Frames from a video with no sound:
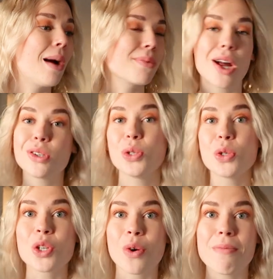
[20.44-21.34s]
I'm not too
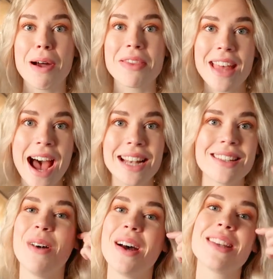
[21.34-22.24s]
sure about that,
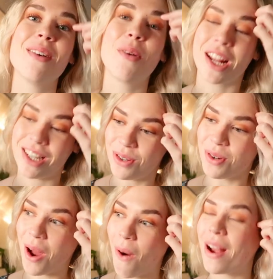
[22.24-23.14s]
but what I
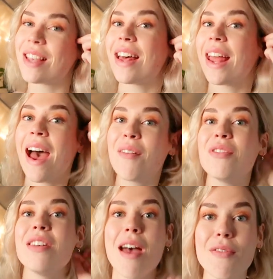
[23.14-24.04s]
do know is that I have
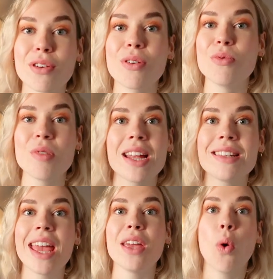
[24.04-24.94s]
never
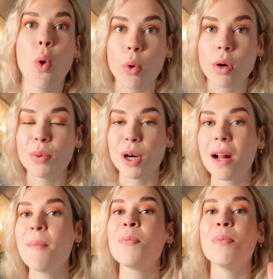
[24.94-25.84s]
read a horror
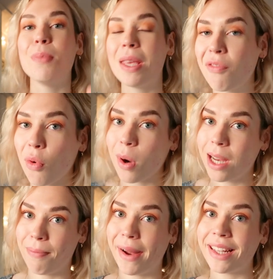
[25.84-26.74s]
book before
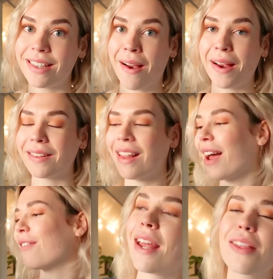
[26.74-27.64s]
in my entire
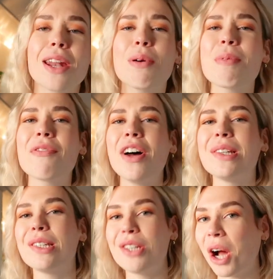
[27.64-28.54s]
life. And I thought it would be
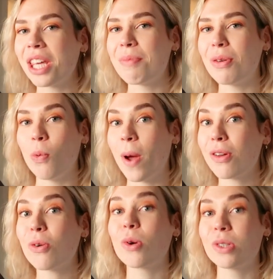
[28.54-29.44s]
fun to document
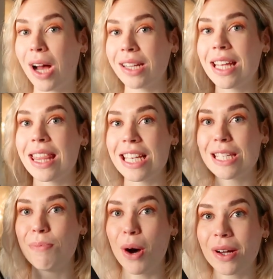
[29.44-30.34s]
whether or not
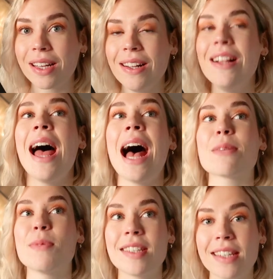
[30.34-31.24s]
this book
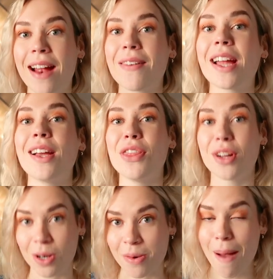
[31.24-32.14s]
has been scaring
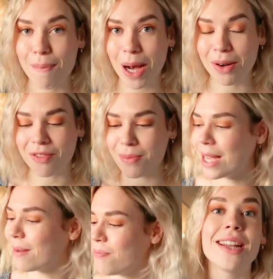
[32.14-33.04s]
the crap out of
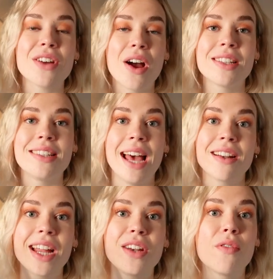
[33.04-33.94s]
me. And on
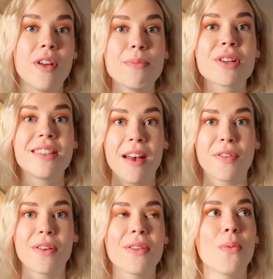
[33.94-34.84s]
Saturday, November
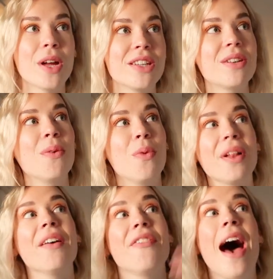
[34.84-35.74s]
7th, which
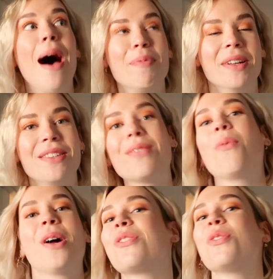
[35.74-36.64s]
will have happened
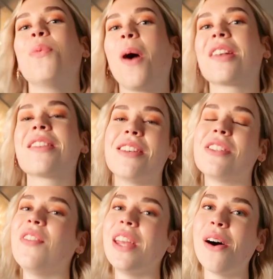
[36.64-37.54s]
once you watch
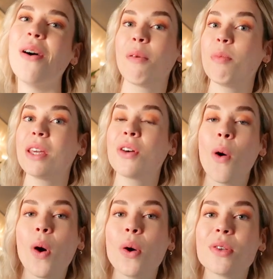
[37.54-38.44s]
this video, I will be
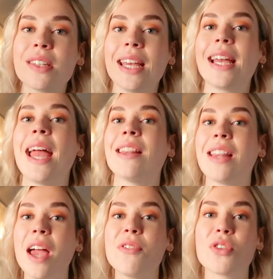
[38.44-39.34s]
co-hosting a
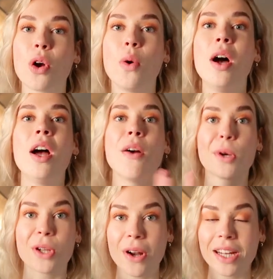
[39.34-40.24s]
live show
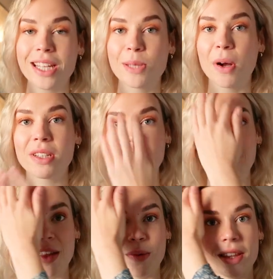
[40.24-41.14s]
regarding this book
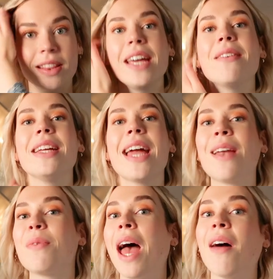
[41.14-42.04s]
together with Leonie,
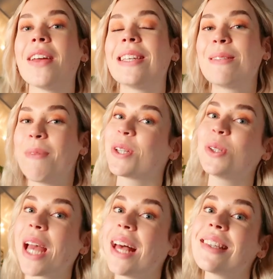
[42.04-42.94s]
and we have a
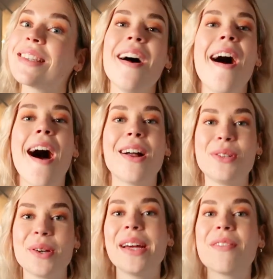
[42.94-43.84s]
special guest,
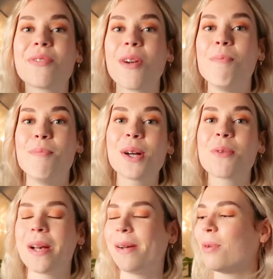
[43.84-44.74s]
Andrea from
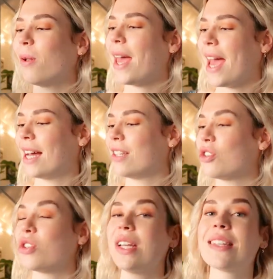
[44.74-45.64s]
Bookramble, and
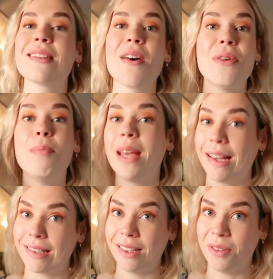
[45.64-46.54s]
she is the
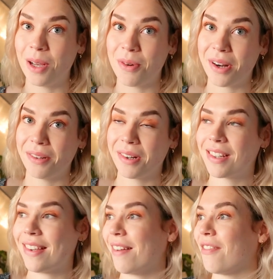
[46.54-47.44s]
biggest Silvia Moreno
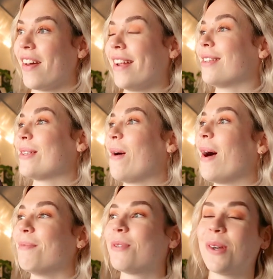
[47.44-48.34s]
Garcia fan, so
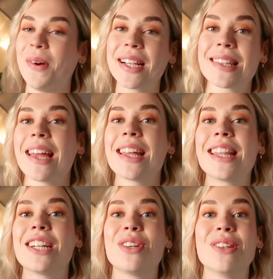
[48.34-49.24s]
I'm so excited
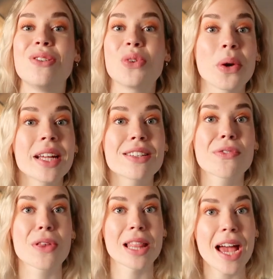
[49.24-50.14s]
that she's joining us
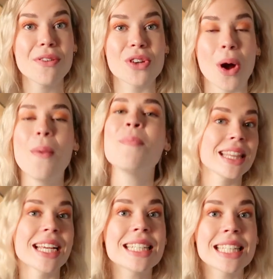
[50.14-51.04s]
for the live show. A
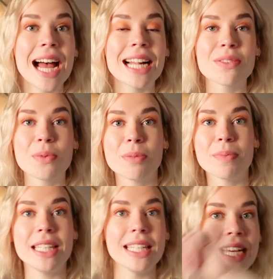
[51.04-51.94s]
link to that will
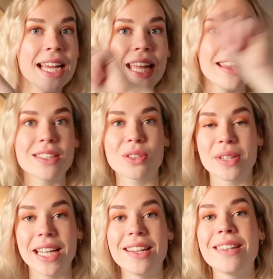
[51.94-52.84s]
be in the
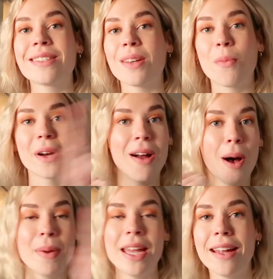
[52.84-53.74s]
screen somewhere up